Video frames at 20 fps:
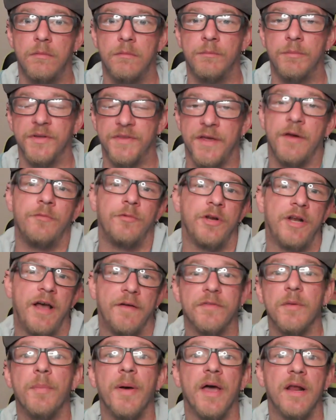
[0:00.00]
But then we'd
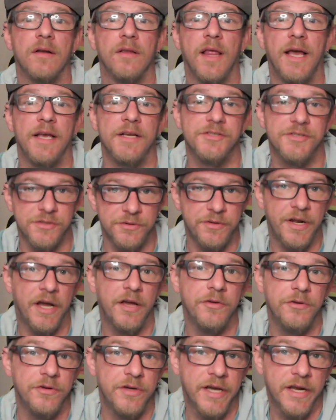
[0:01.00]
have to penalize you. Now
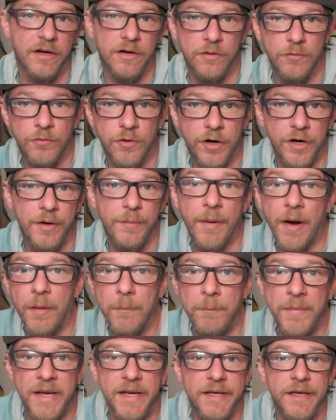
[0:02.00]
you got to worry
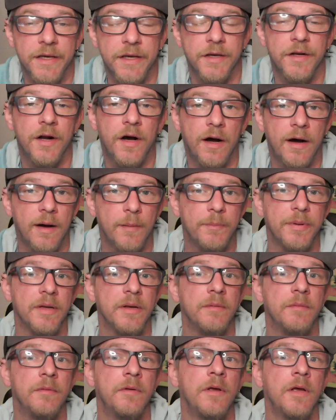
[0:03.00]
about making it up
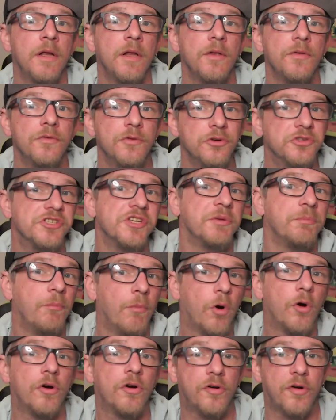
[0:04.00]
and losing
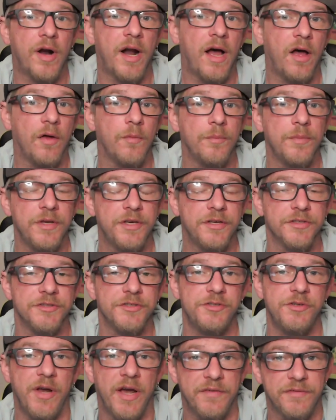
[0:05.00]
more ground
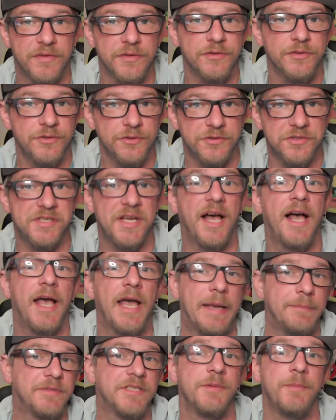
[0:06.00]
because you have to lose
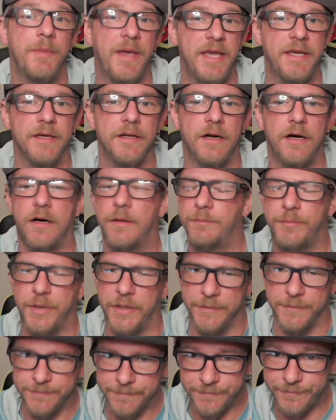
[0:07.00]
time to make it up,
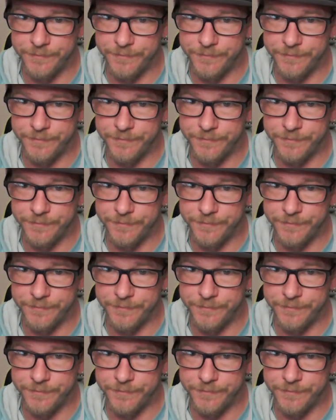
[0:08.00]
but